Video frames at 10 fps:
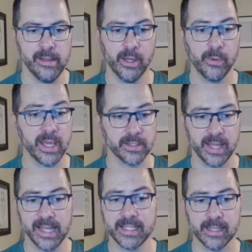Okay, so
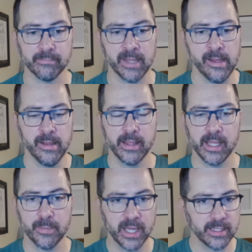that's it. The
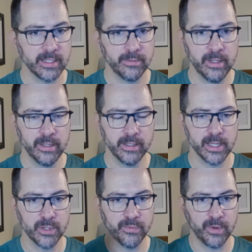objective,
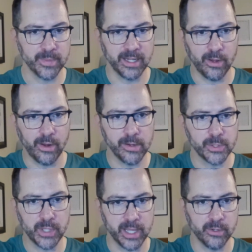get you from the large
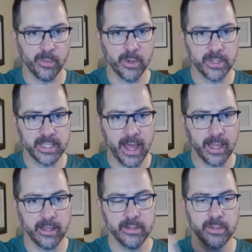ginormo
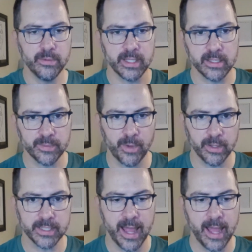stack to the small
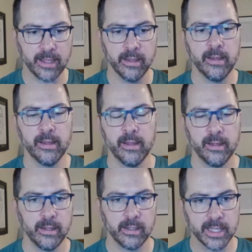stack,
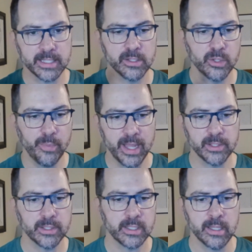less than 2
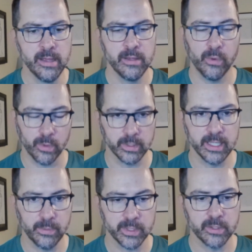pages or
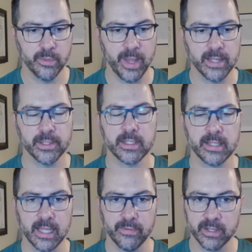equal to 2 pages.
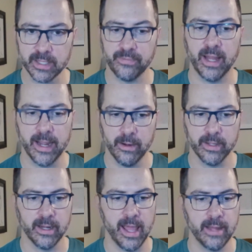Think of it as a flyer
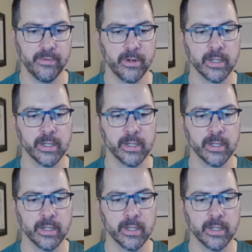and an advert.